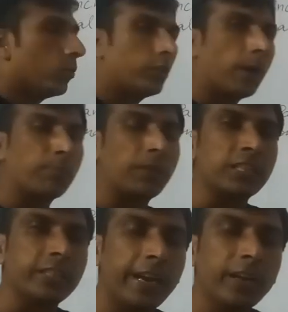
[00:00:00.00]
the
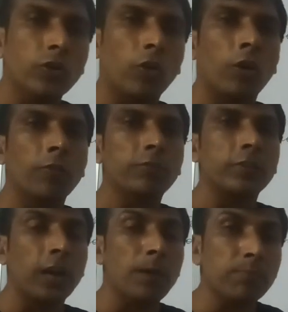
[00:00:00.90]
president
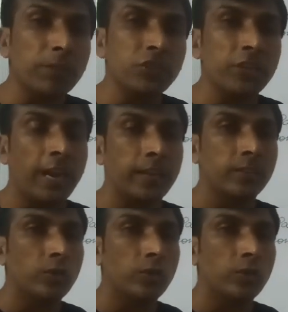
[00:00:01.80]
of Gram Panchayat,